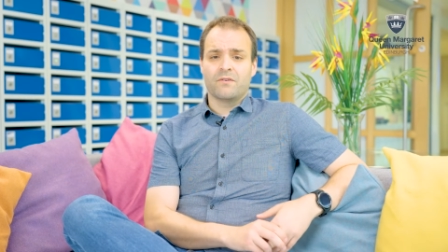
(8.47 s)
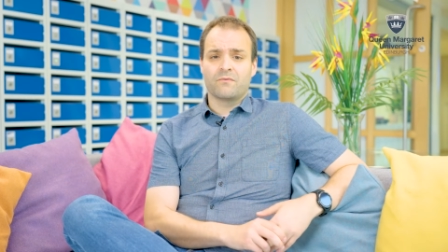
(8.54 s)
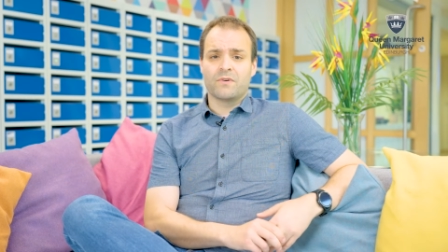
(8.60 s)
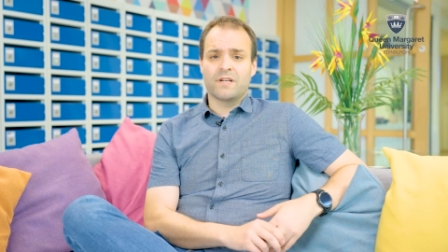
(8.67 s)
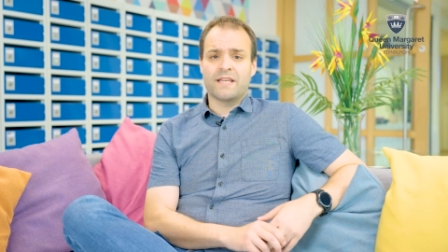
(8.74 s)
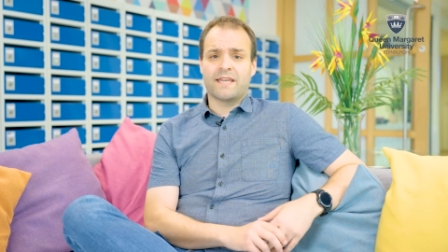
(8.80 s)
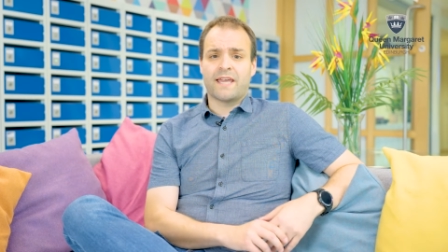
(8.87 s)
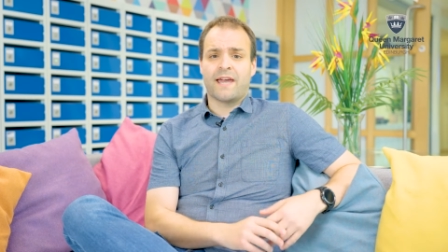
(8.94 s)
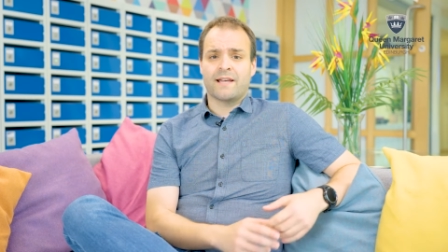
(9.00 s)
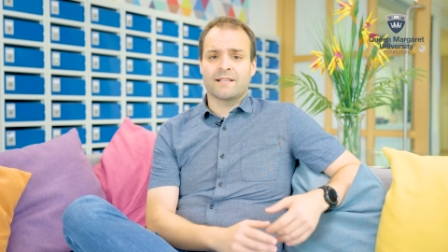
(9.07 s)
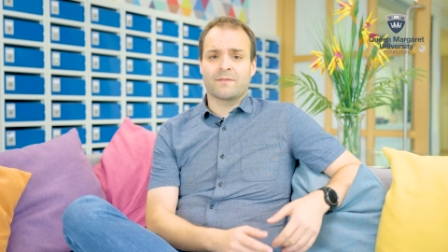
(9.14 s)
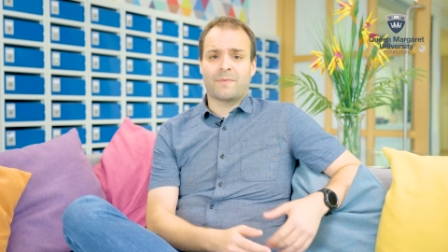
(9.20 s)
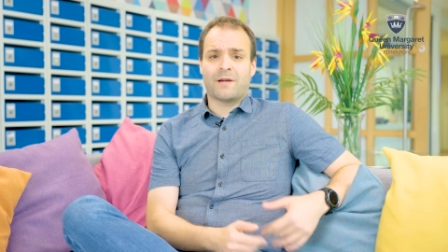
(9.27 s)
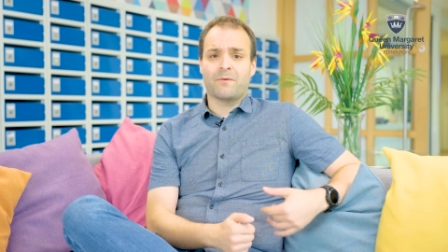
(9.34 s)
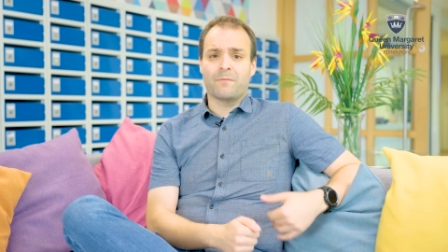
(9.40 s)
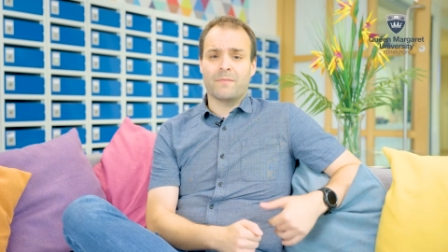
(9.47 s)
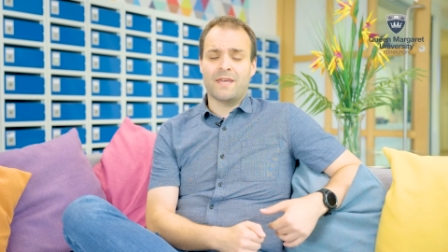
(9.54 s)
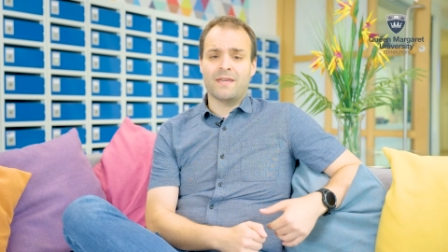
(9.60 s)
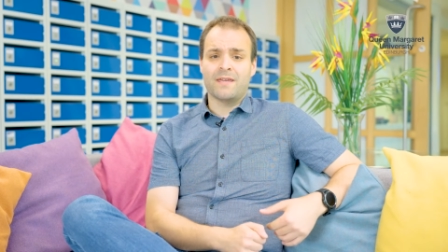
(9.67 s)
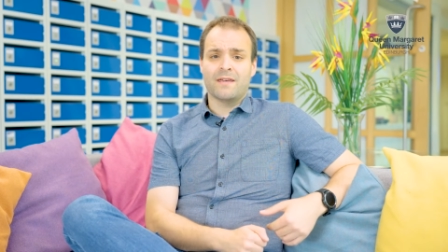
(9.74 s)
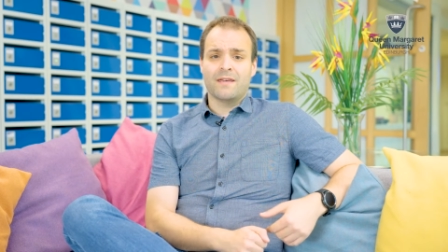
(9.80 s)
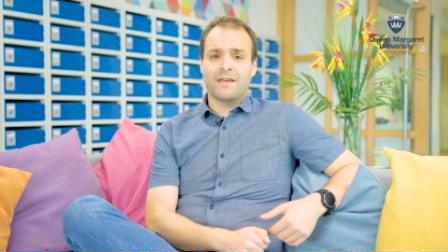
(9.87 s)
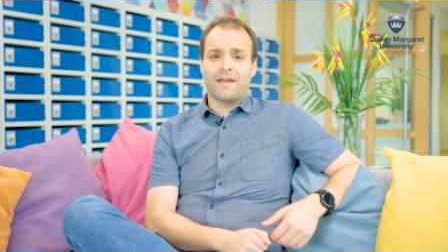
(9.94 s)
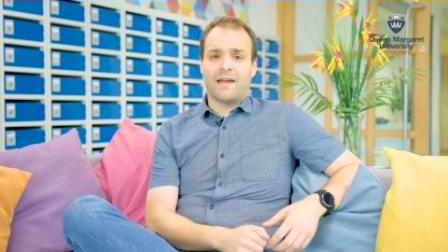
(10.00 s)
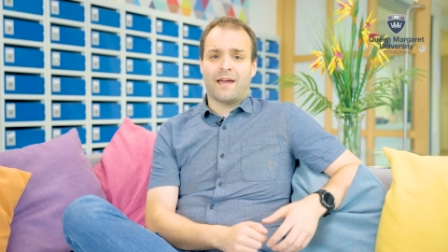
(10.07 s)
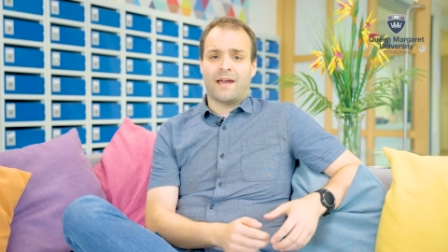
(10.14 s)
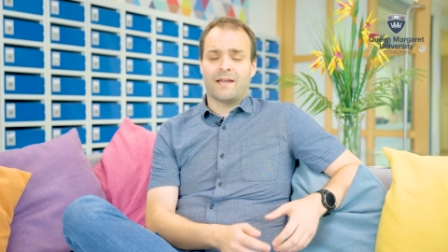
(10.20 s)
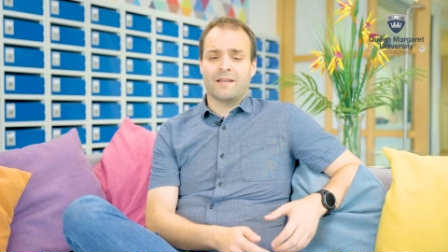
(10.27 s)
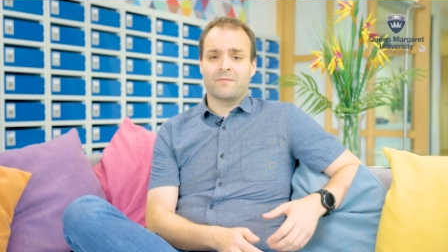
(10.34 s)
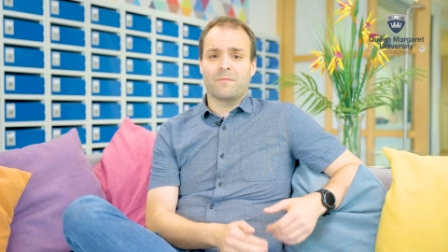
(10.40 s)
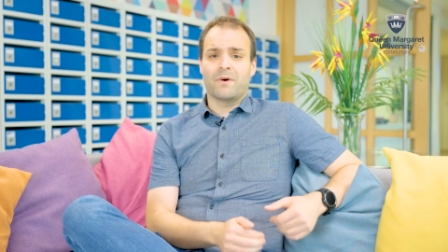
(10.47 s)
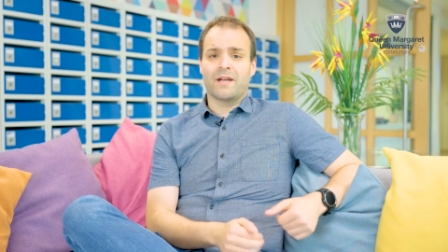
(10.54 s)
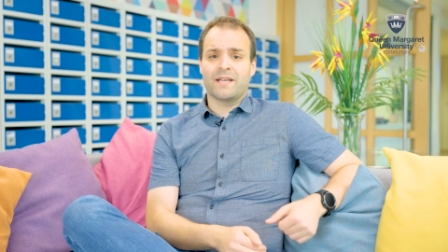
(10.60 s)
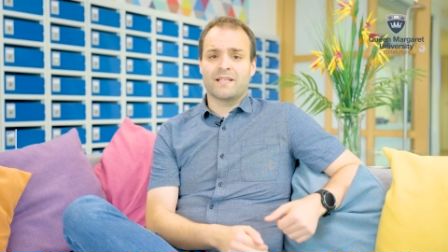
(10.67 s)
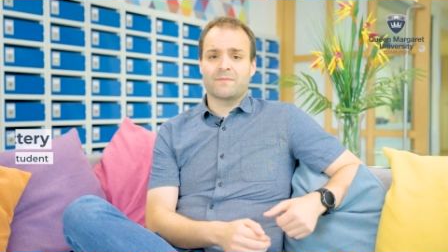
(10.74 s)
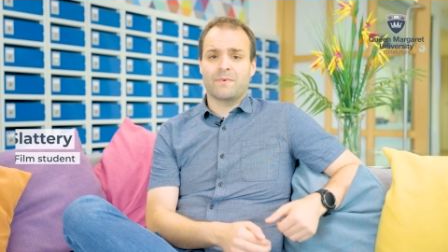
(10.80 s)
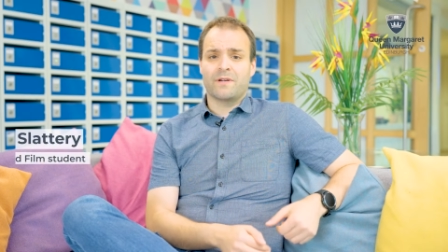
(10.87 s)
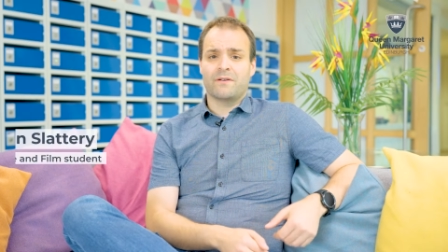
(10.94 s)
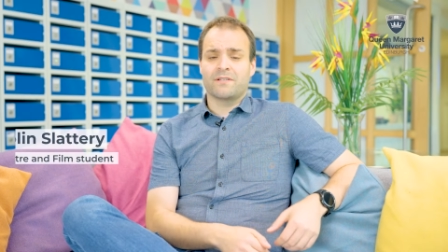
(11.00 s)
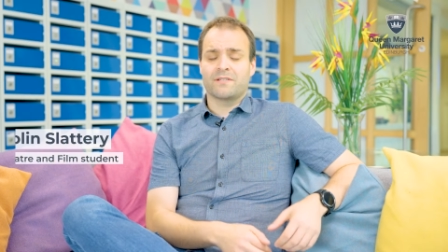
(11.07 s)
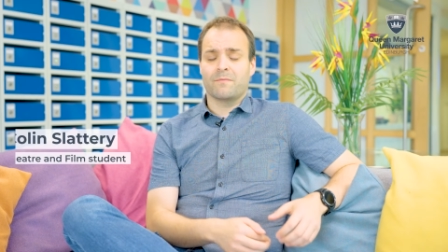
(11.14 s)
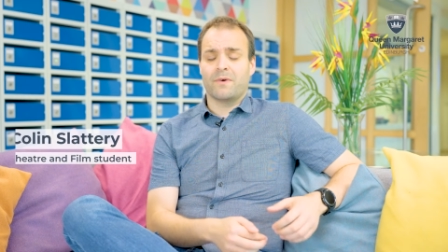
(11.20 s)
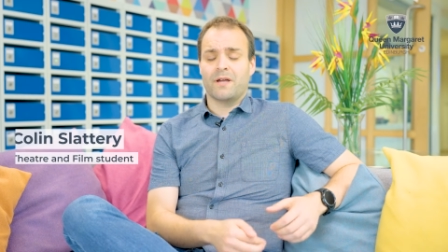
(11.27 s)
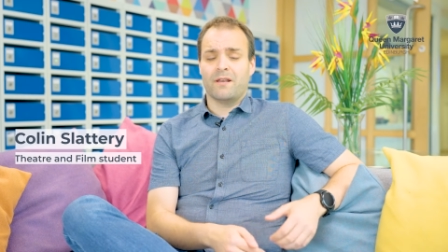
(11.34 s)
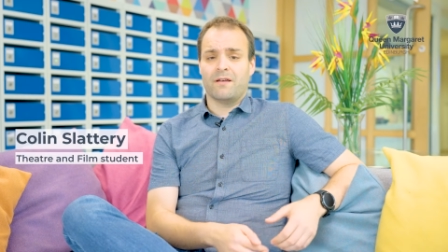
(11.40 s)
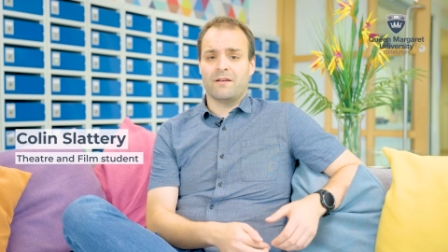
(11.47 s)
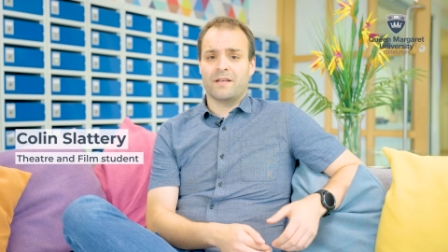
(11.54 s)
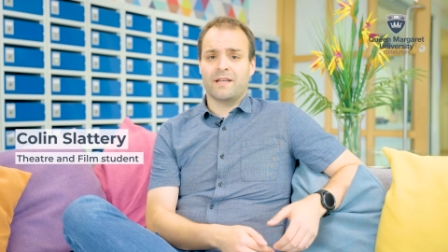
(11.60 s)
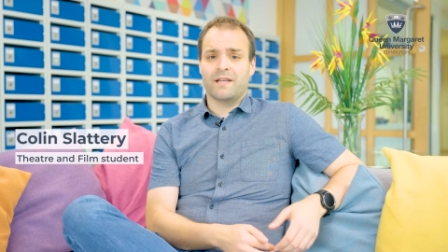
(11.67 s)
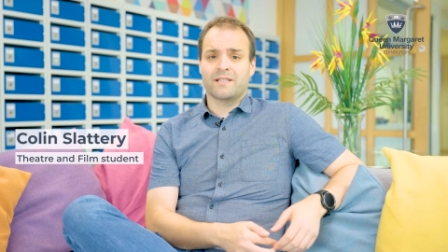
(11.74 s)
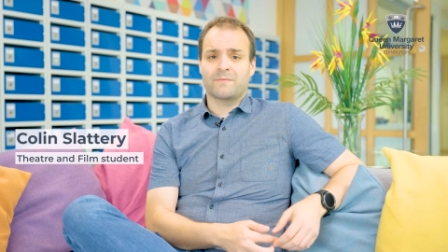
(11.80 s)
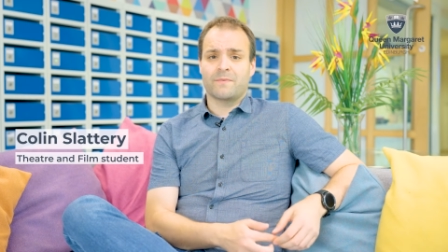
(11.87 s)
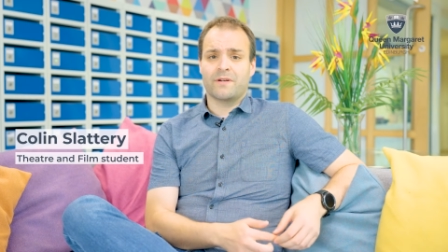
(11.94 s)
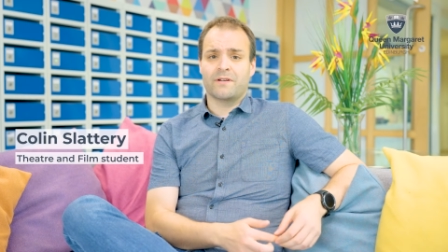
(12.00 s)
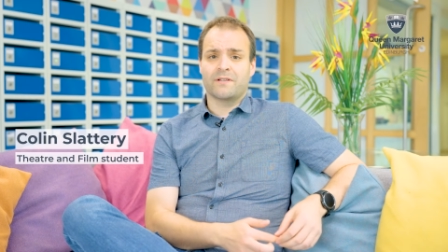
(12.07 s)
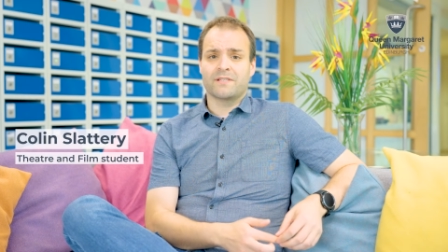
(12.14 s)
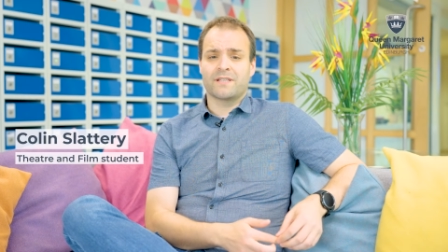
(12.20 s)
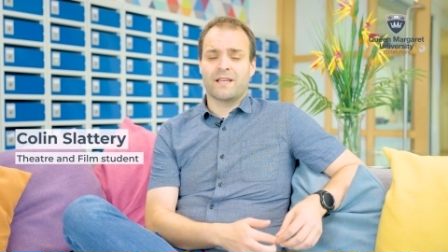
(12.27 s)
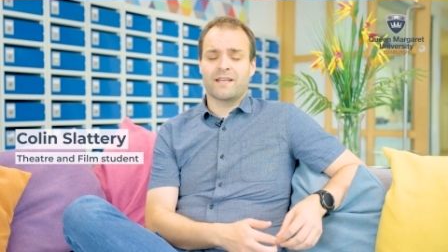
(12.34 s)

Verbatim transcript: really cares about me and my experience and my learning experience,